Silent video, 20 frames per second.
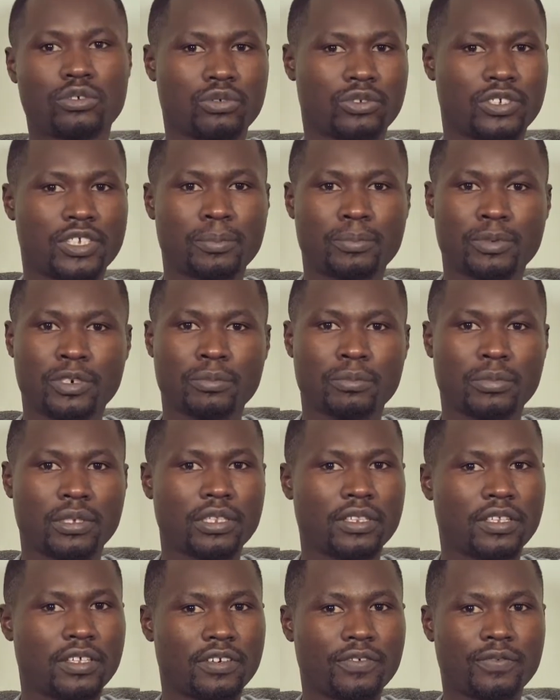to September,
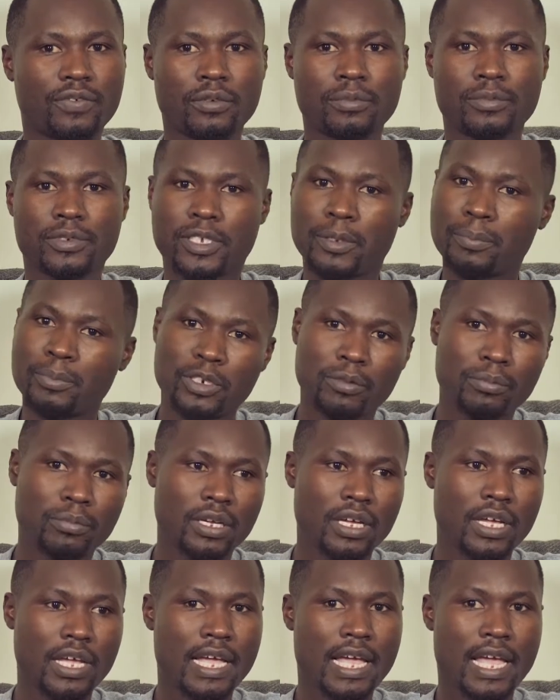and then from
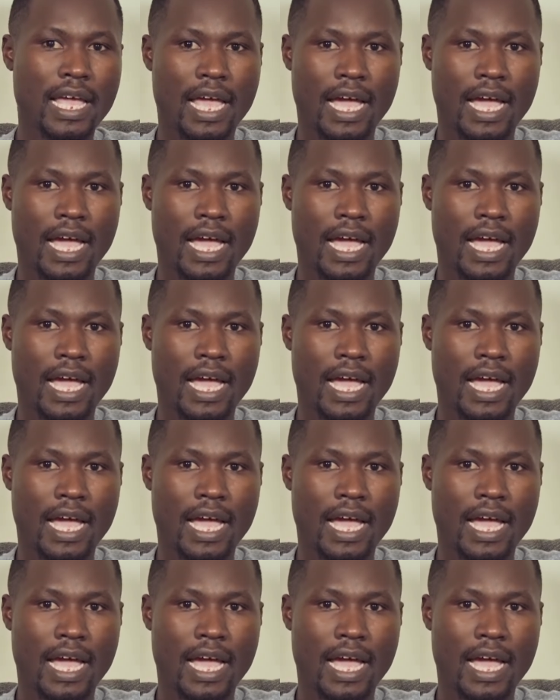September